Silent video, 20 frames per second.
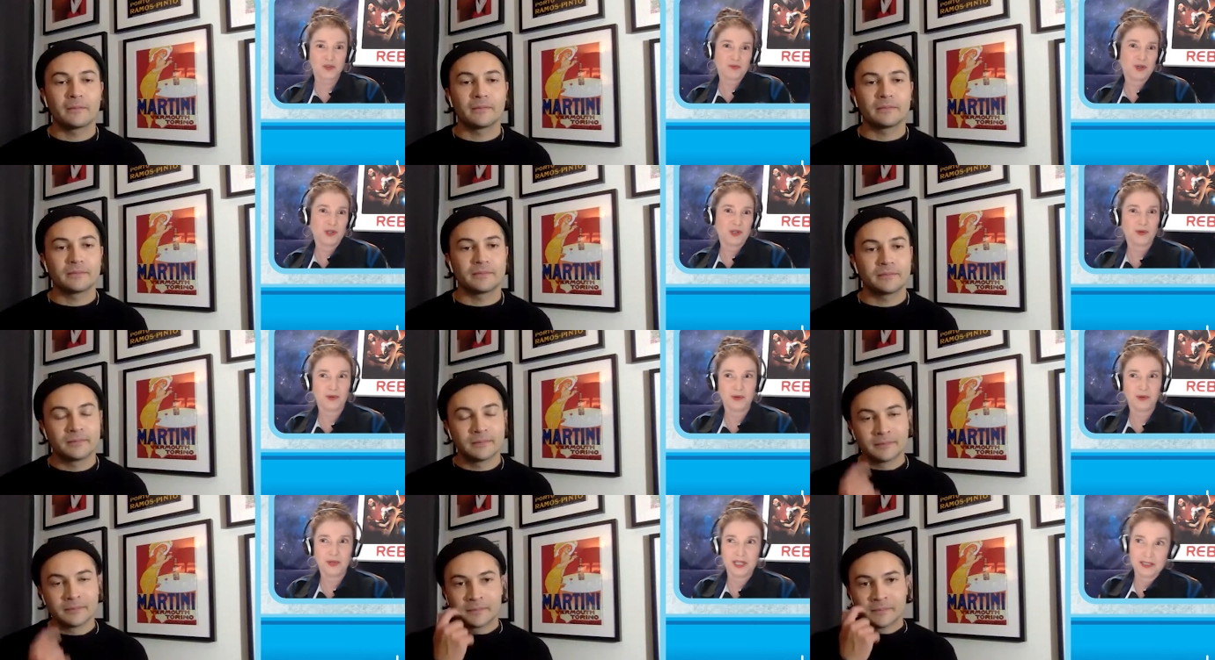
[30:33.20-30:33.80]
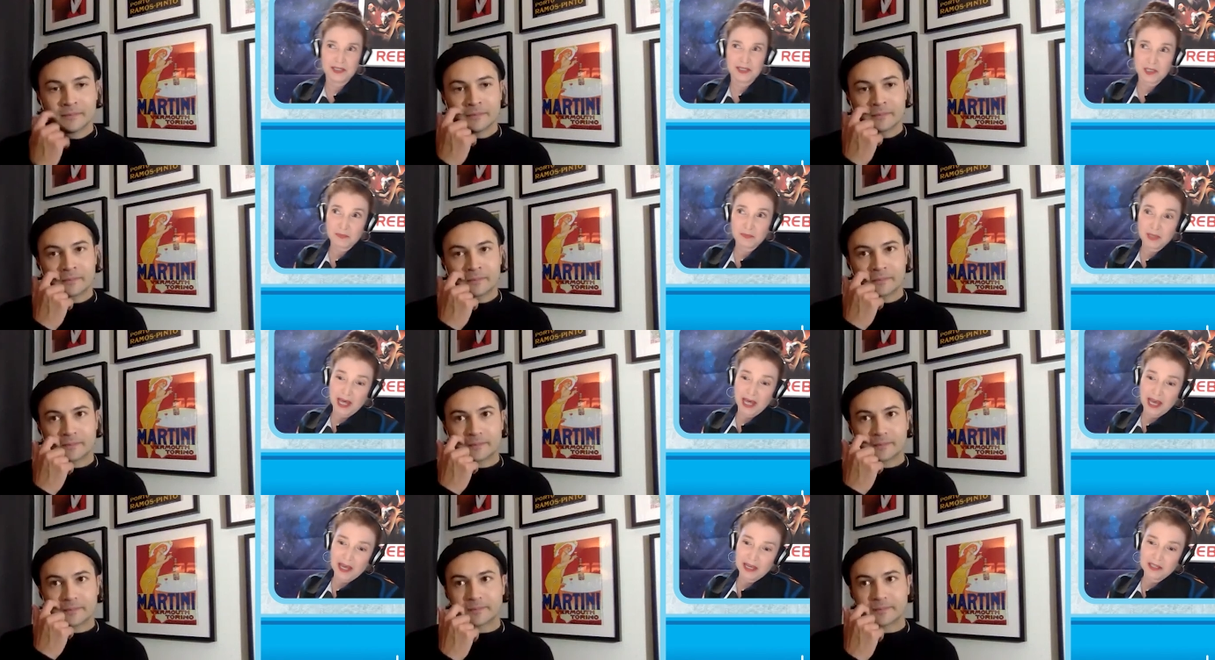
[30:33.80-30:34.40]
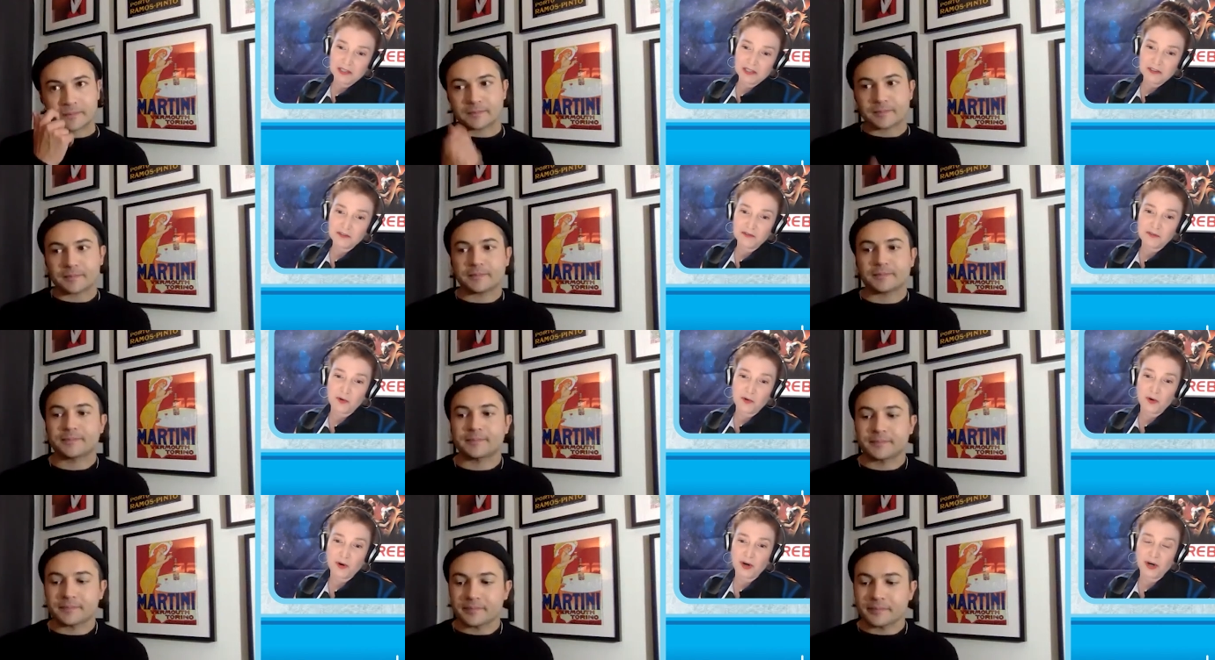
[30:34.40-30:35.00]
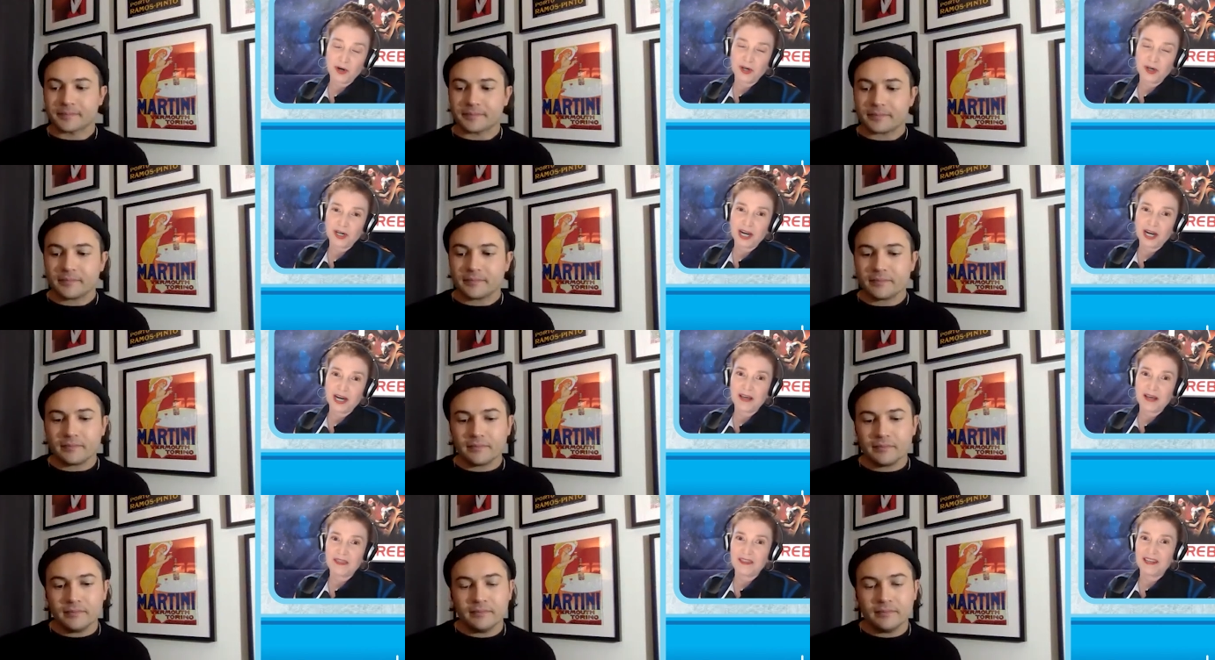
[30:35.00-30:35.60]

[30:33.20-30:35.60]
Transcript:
Speaker 1: reunions planned for uh, the